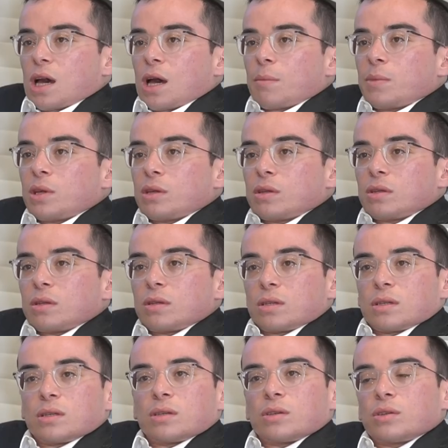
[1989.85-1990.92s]
I mean,
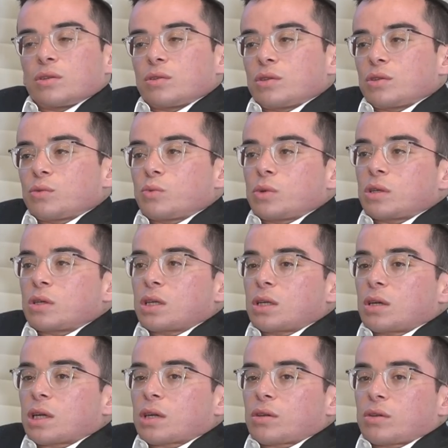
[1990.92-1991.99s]
it's really
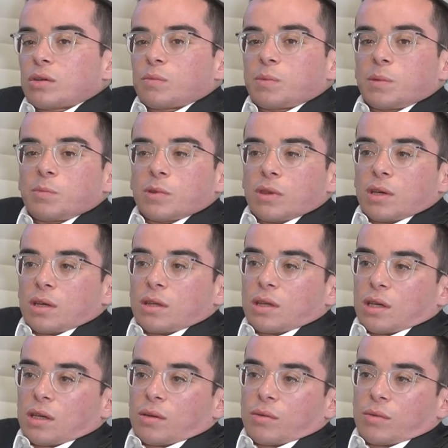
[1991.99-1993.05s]
like, people think
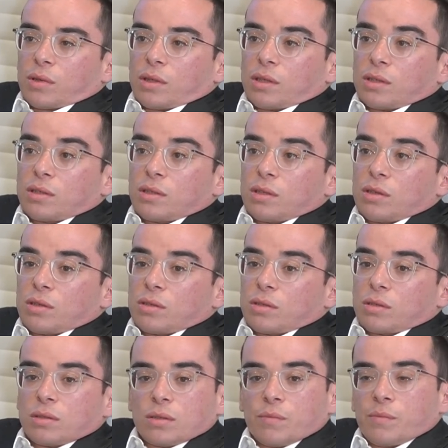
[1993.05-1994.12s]
that when they see
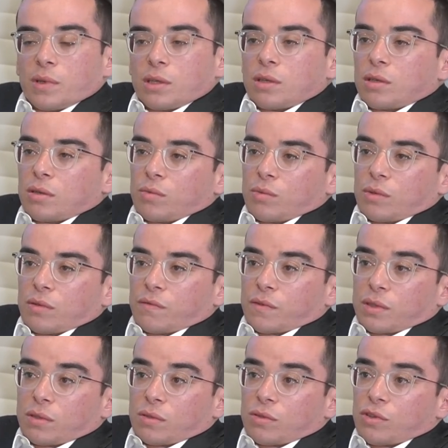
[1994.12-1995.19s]
somebody with a
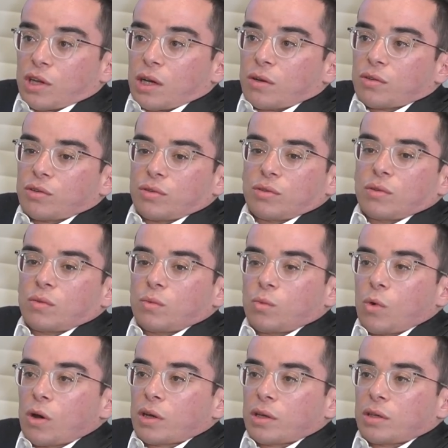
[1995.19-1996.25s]
physical challenge,
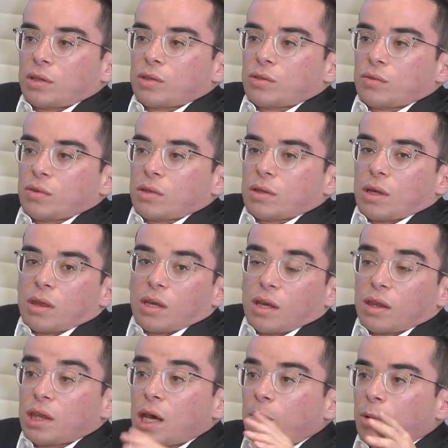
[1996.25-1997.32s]
walking in the street, they
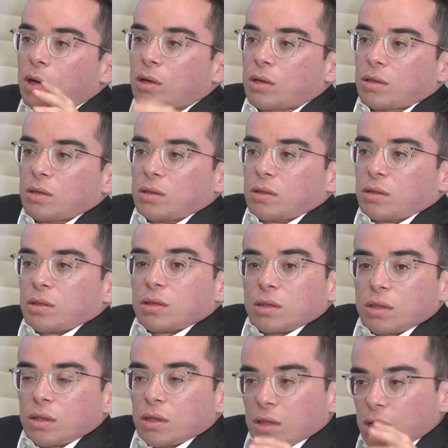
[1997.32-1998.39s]
think nebuch.
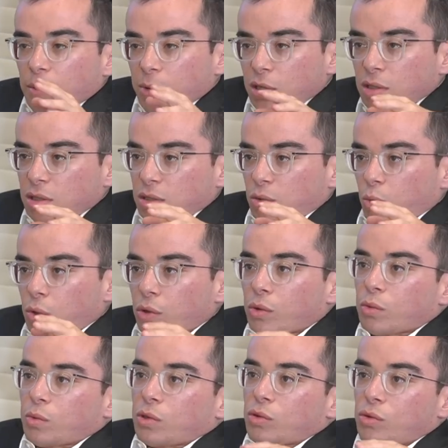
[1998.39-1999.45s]
Nebuch is a
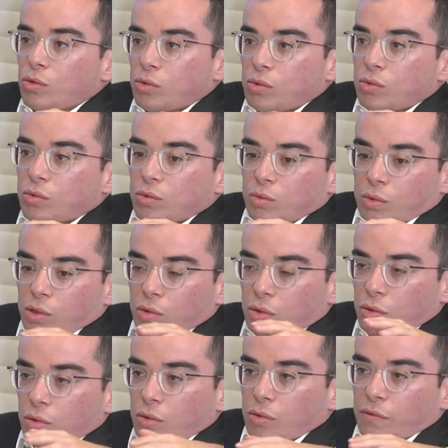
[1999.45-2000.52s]
word when you
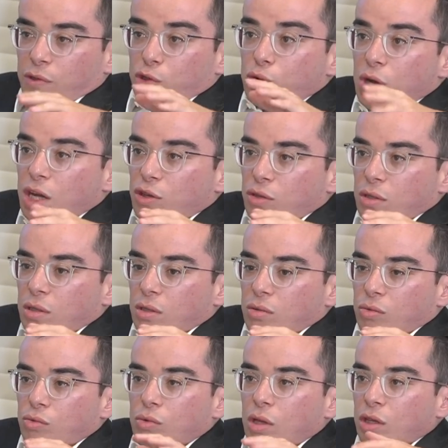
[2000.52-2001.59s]
hear of a tragedy.
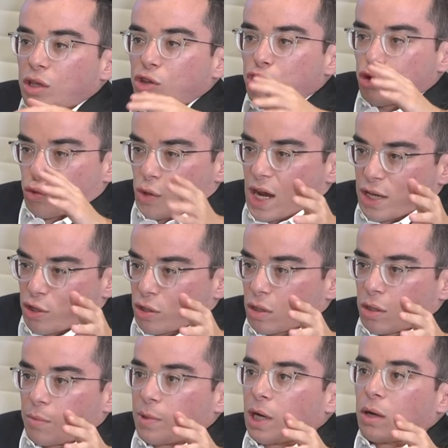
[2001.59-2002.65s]
There's nothing
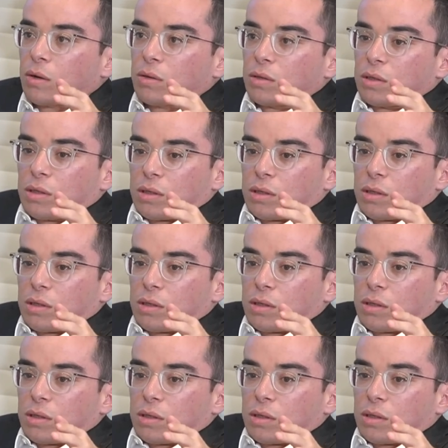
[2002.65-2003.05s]
tragic about